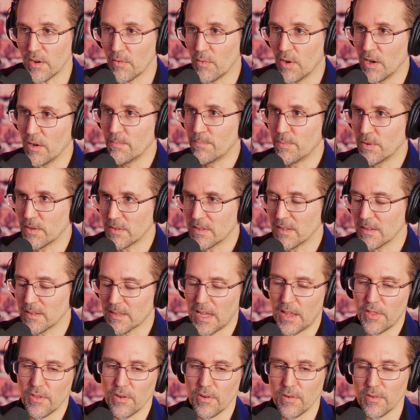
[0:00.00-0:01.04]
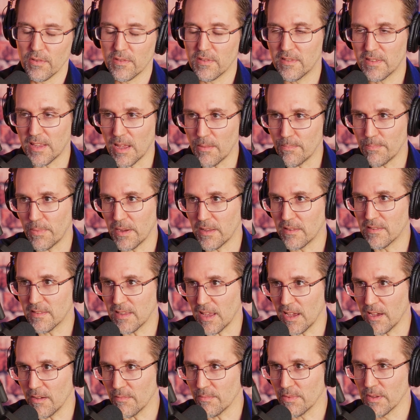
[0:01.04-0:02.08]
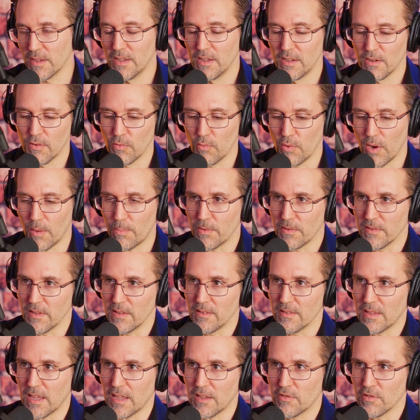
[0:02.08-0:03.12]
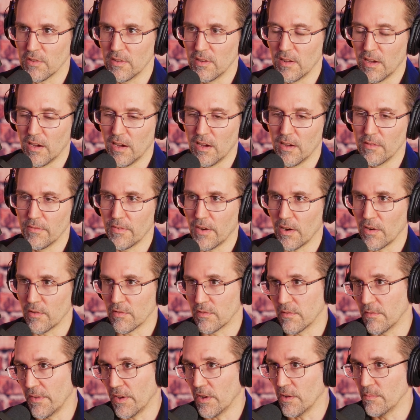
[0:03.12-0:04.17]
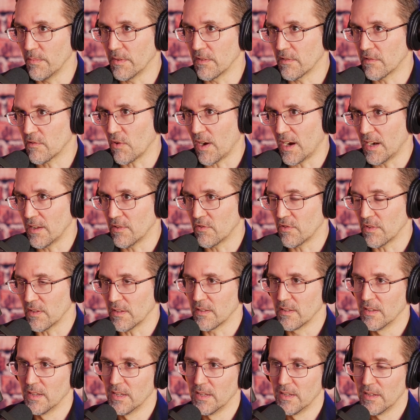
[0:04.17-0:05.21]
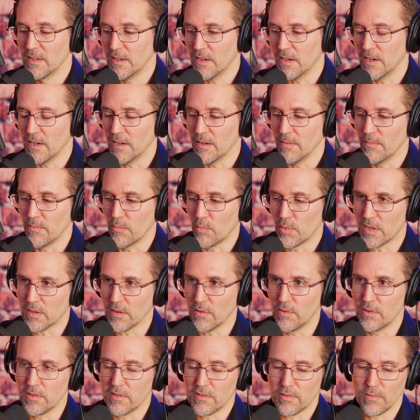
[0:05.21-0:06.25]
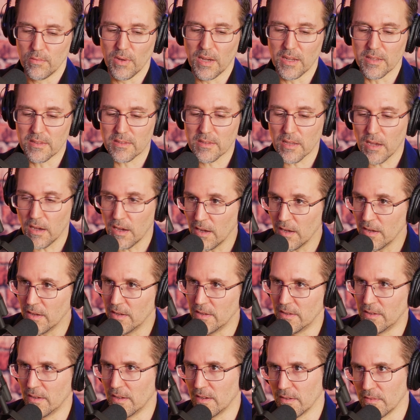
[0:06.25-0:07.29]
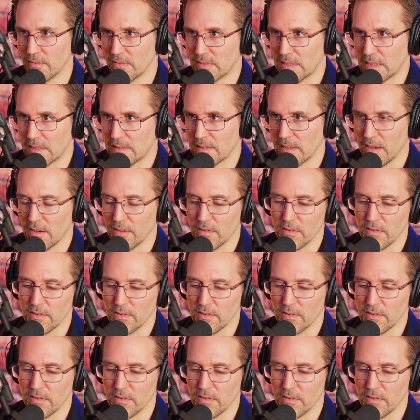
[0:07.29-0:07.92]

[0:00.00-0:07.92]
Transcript: well put together step-by-step representation of our development strategy. We go into a ton of detail.